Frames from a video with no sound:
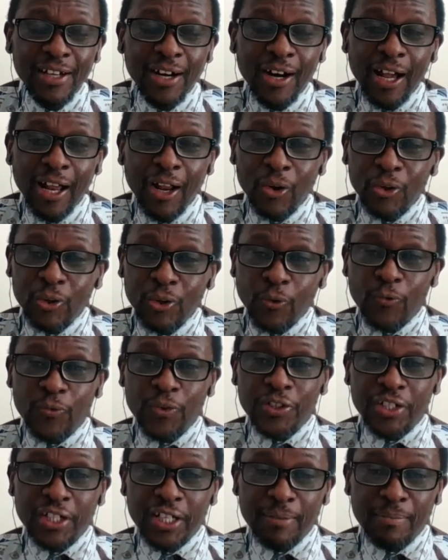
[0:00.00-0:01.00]
a lot of
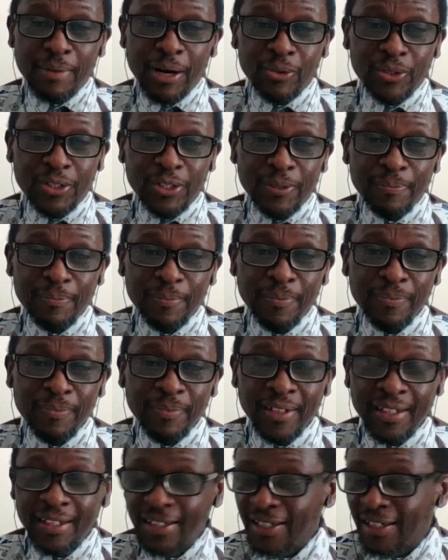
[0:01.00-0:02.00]
fish came out.
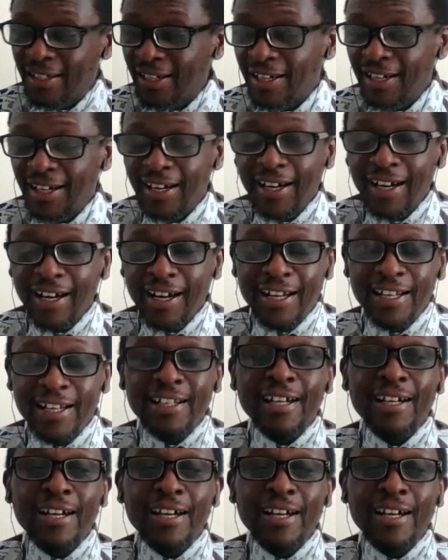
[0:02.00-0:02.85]
And